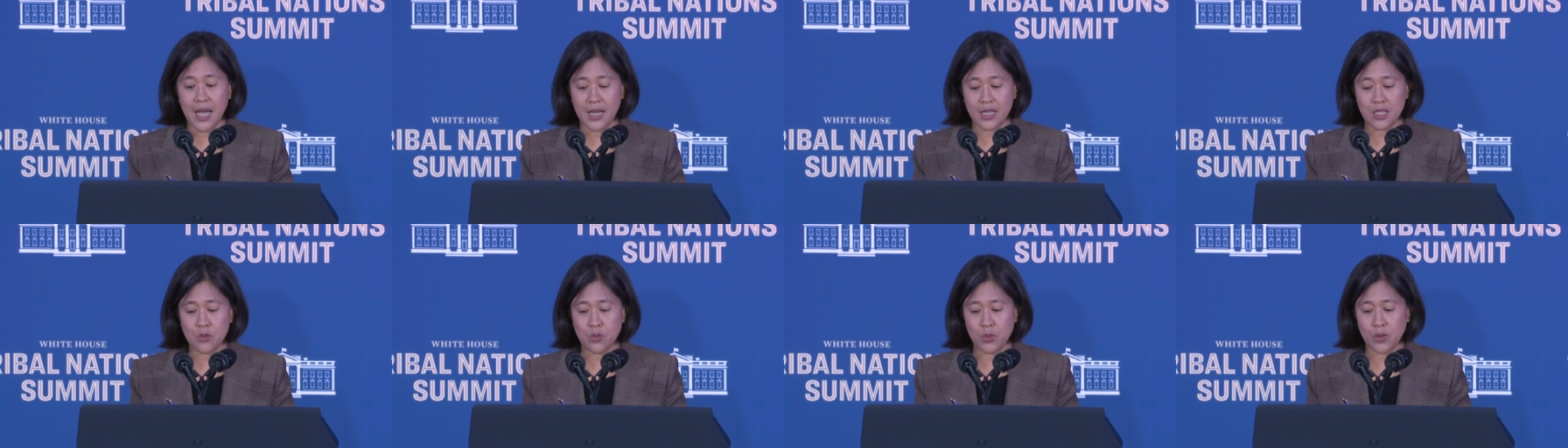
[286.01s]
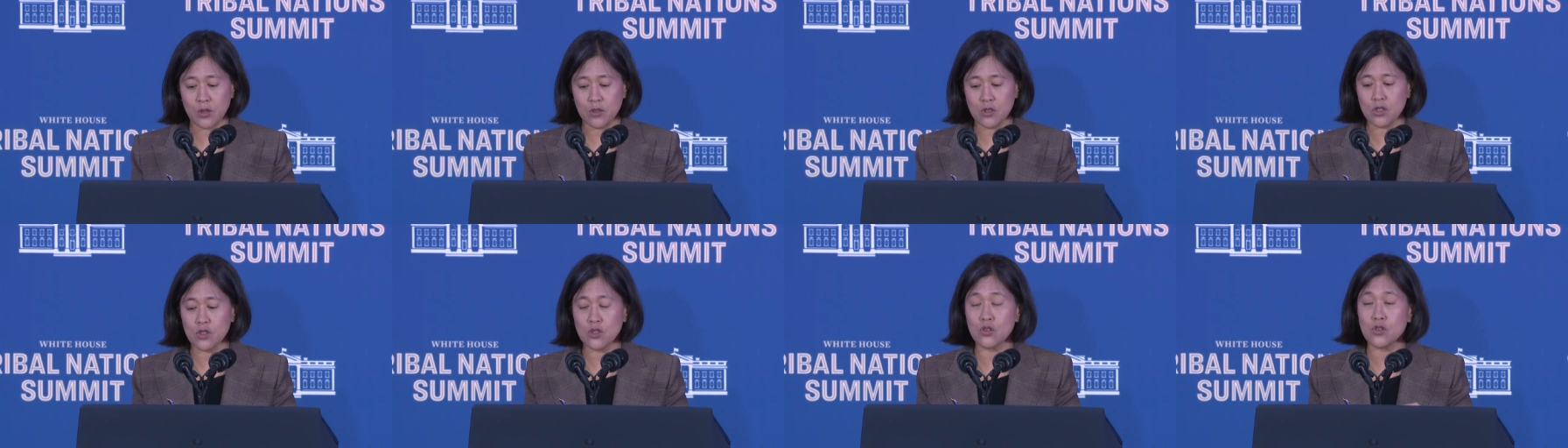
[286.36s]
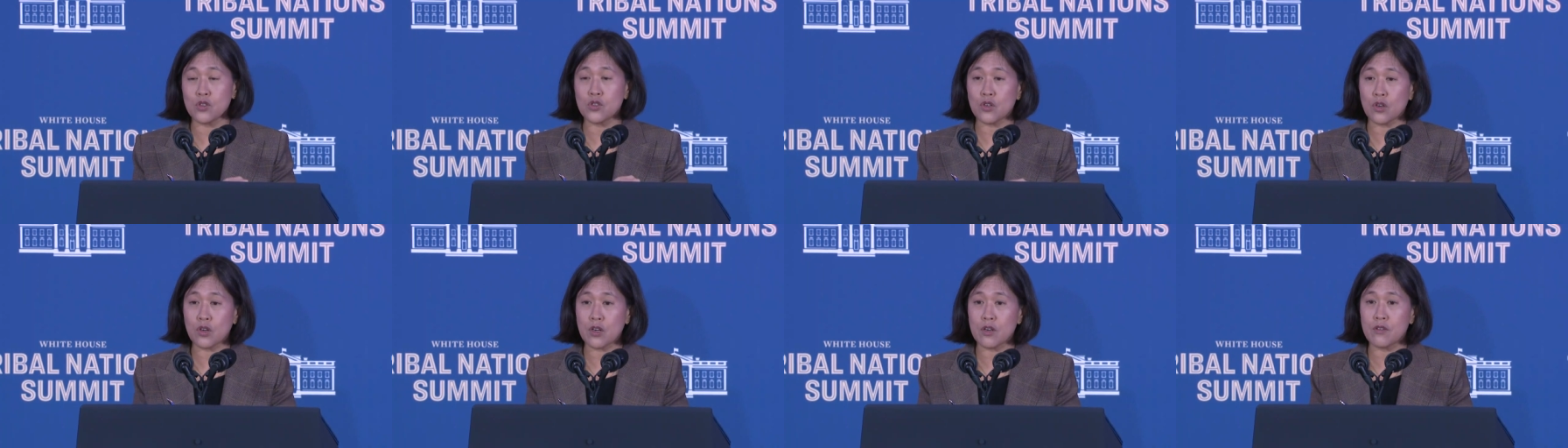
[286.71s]
experts to
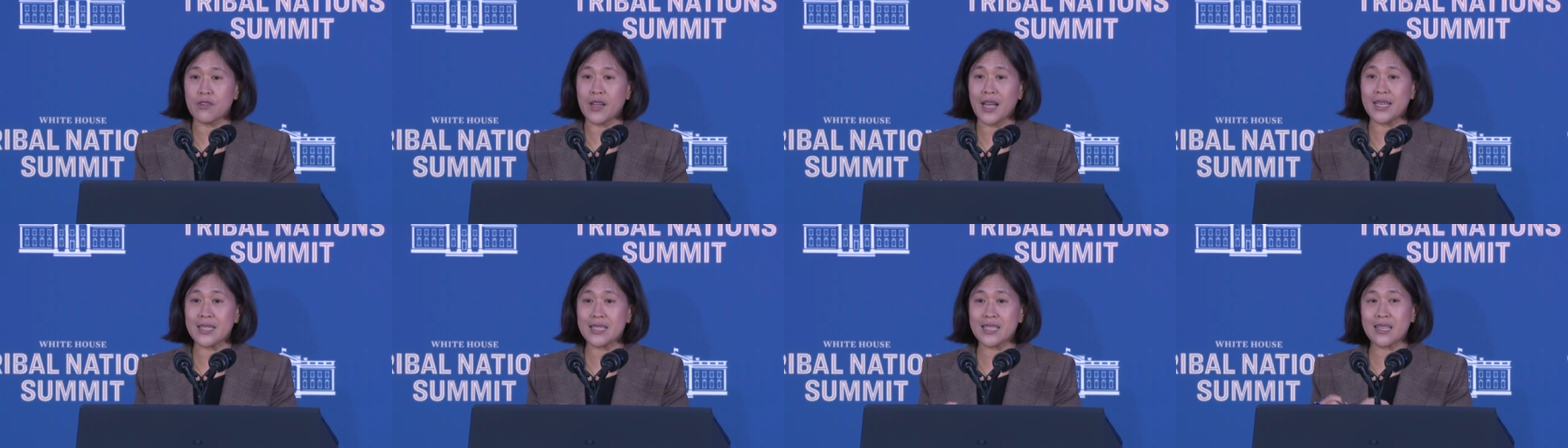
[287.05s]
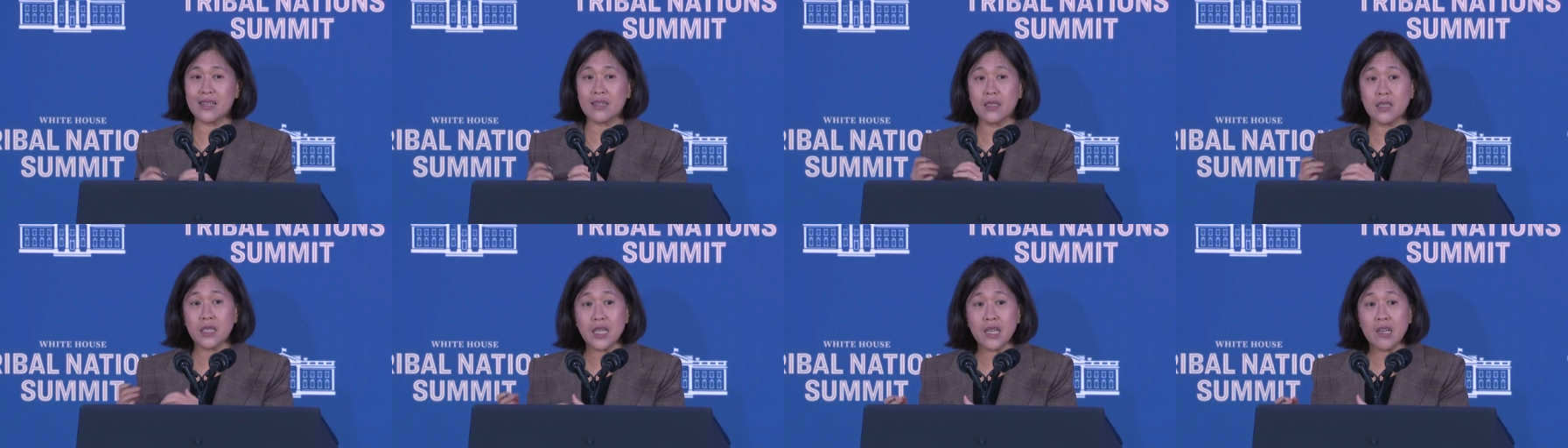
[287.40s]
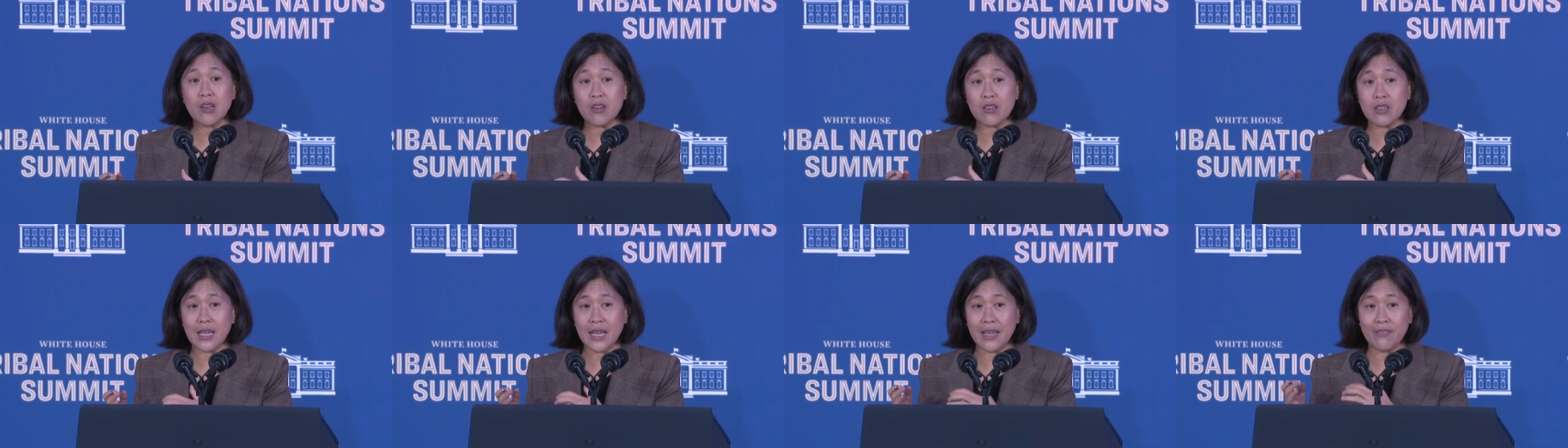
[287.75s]
serve as
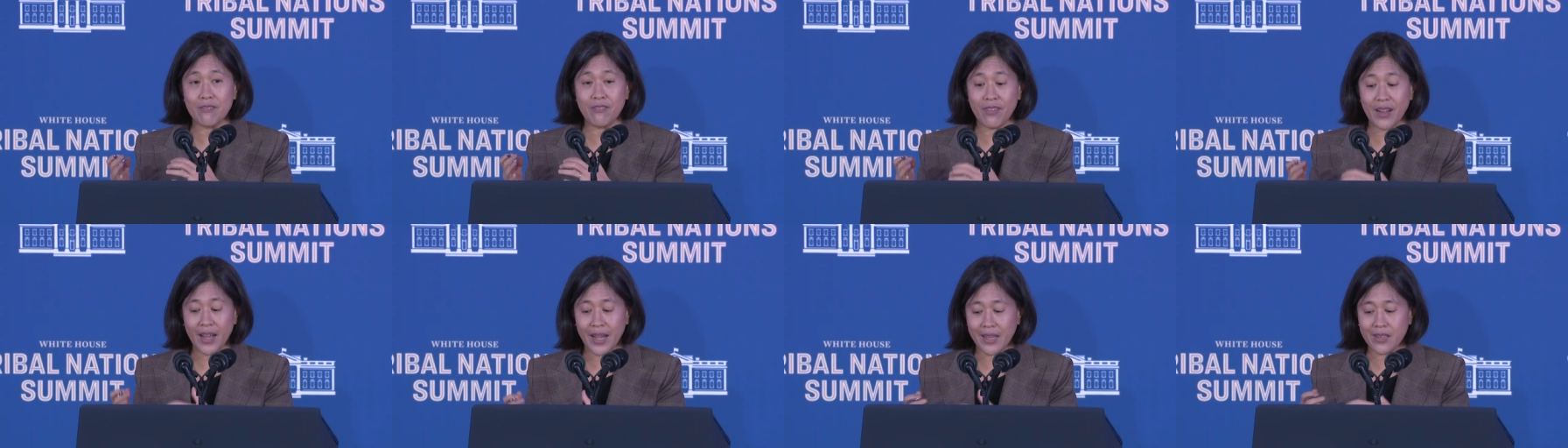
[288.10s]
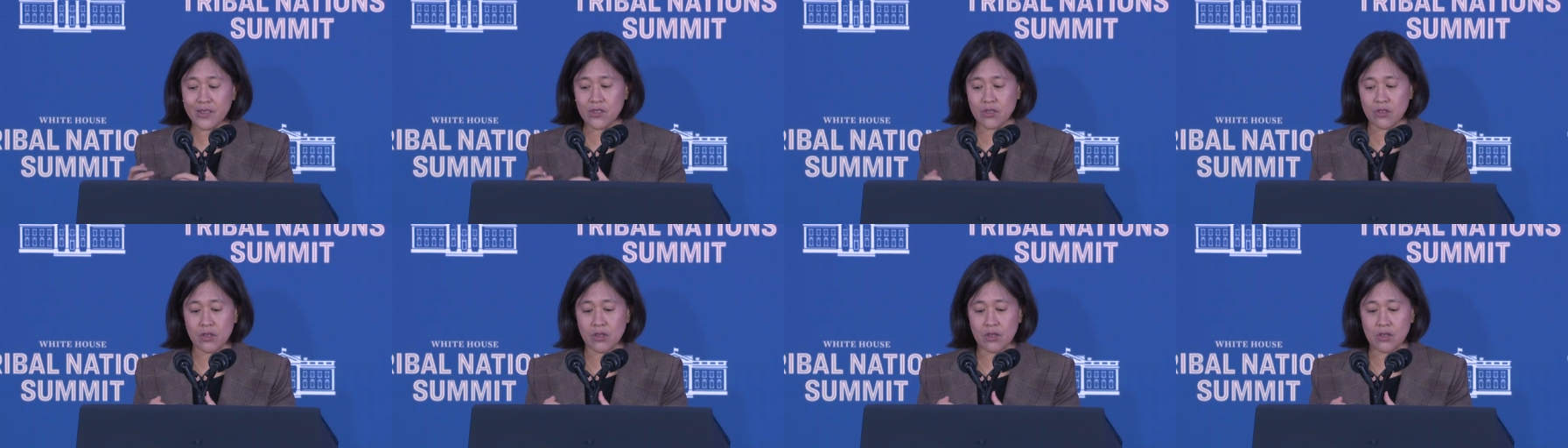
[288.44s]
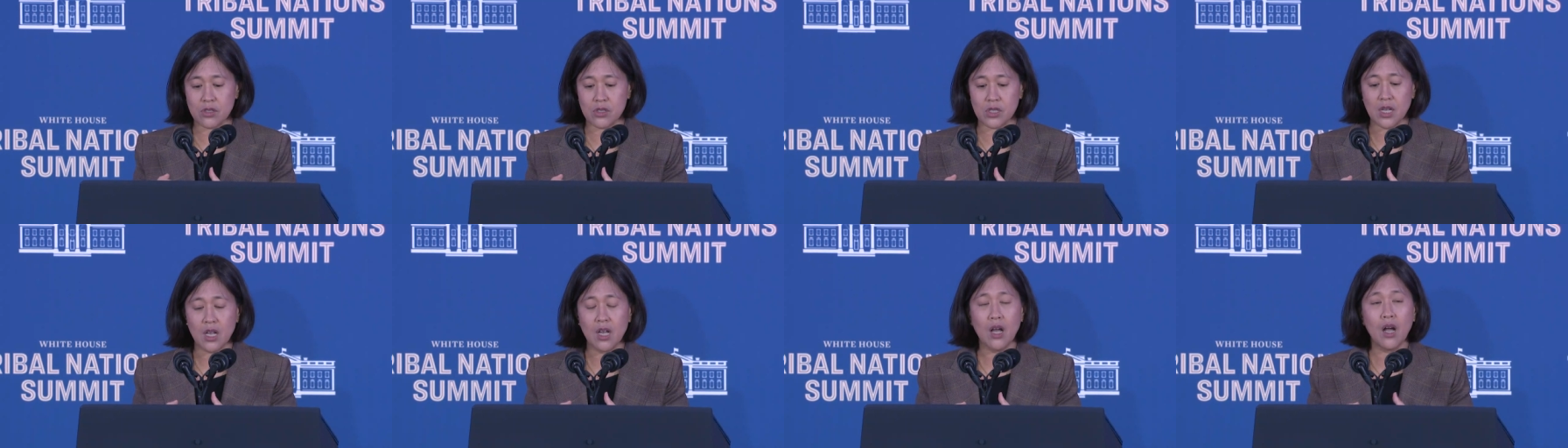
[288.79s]
cleared
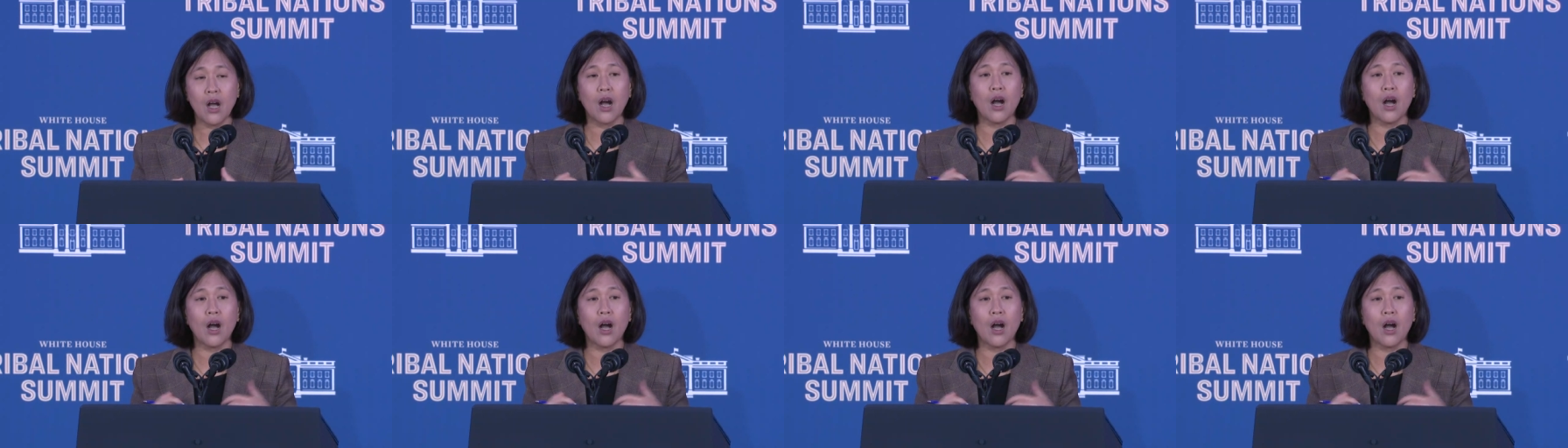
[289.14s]
advisors